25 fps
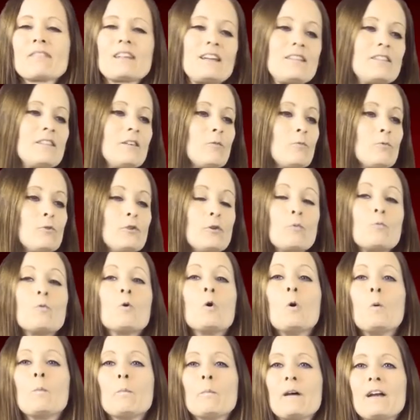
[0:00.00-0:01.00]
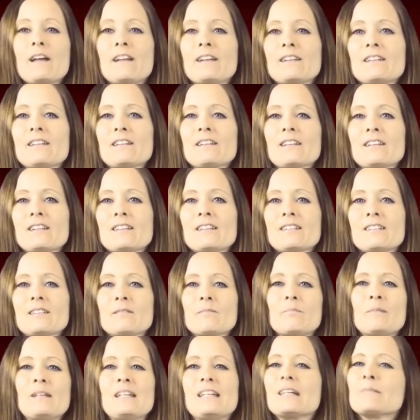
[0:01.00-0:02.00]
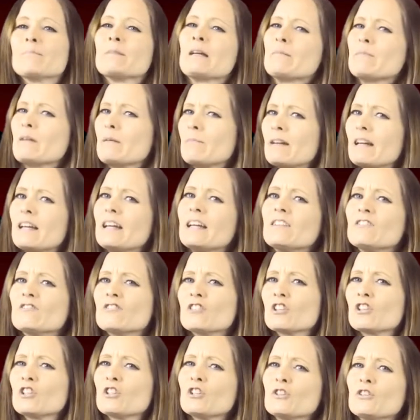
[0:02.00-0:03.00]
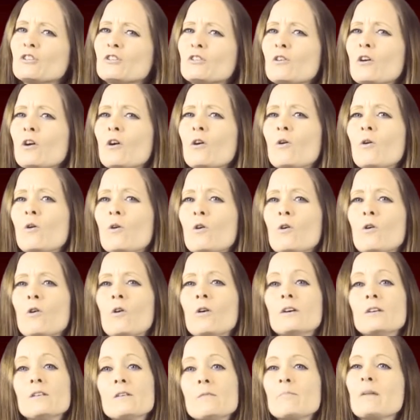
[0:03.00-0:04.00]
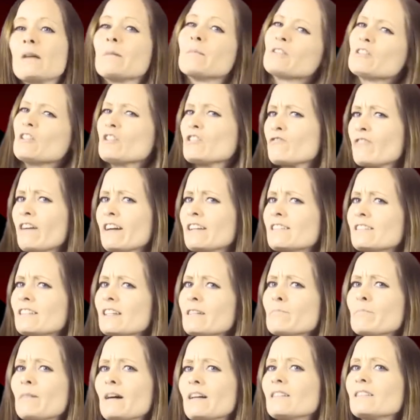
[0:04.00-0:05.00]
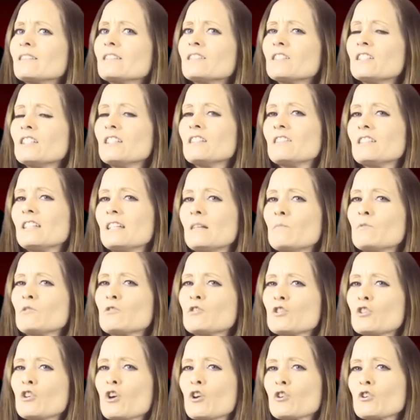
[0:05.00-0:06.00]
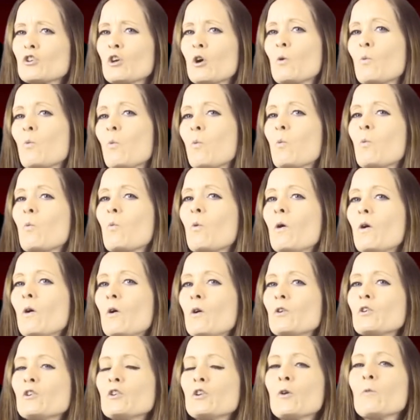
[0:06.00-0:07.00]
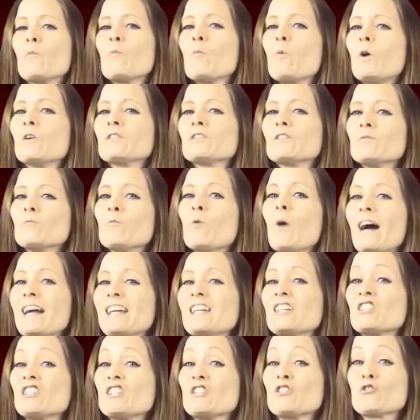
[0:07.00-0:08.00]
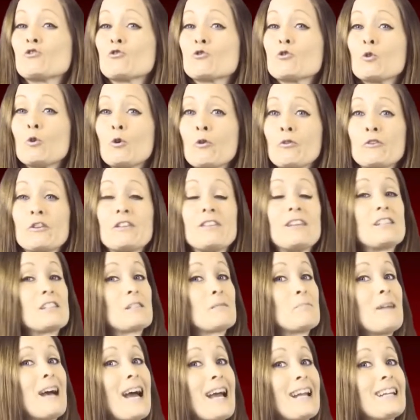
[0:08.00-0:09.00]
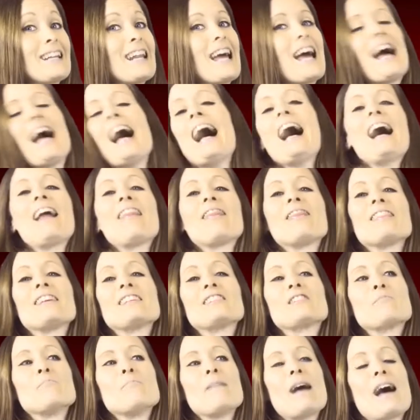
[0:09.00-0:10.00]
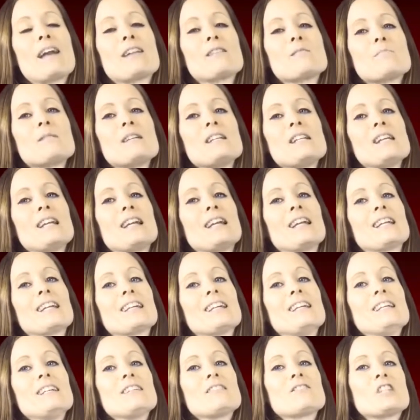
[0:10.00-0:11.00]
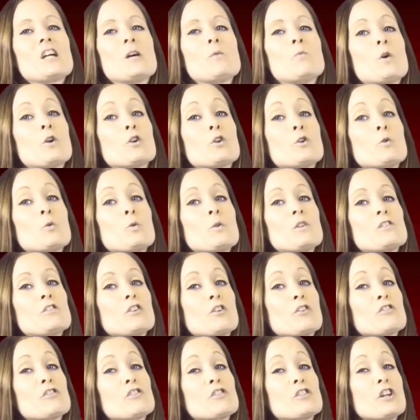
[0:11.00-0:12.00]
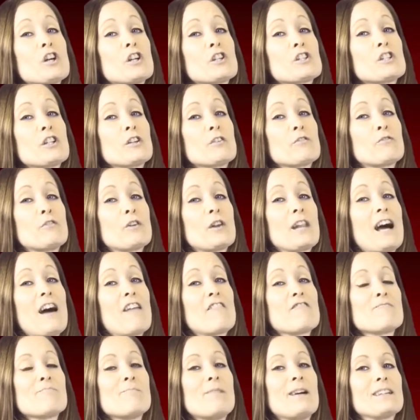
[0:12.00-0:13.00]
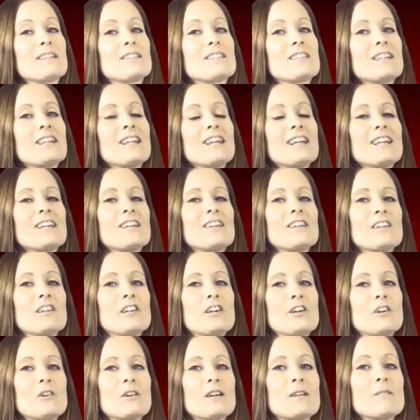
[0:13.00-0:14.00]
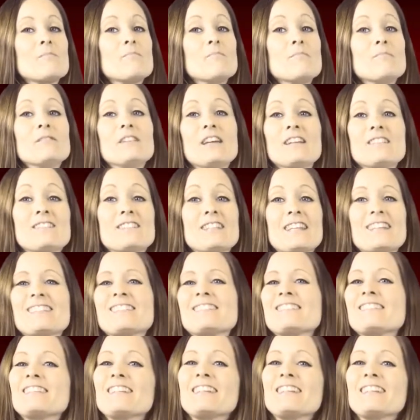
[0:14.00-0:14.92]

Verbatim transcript: the, the woman being maybe a bit insecure or maybe she's feisty but she seems to not know you know what's why she's drawn to this man and this man being someone who is not searching for love but you know there's there's